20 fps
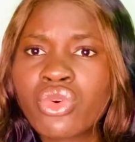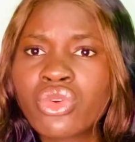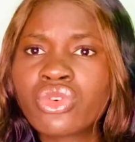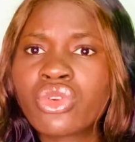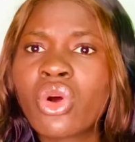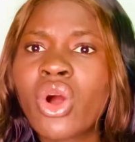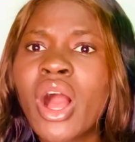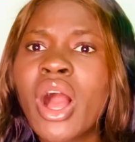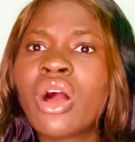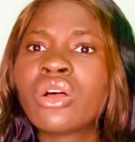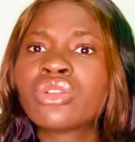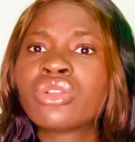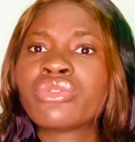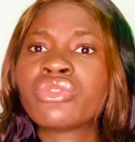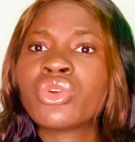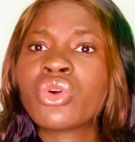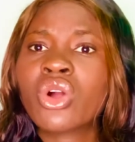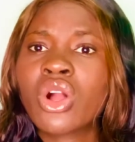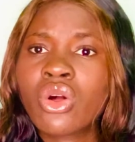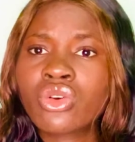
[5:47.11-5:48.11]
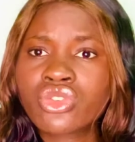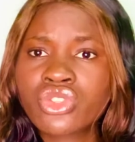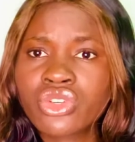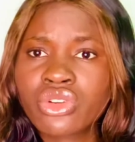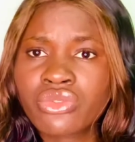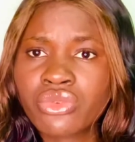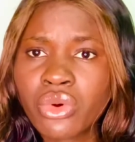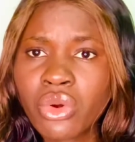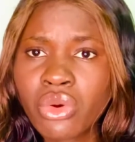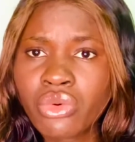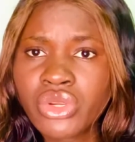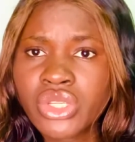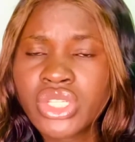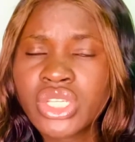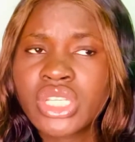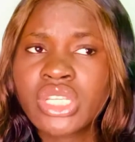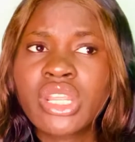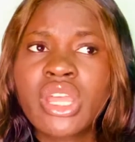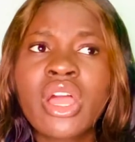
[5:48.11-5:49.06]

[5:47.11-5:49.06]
or out of your country of origin,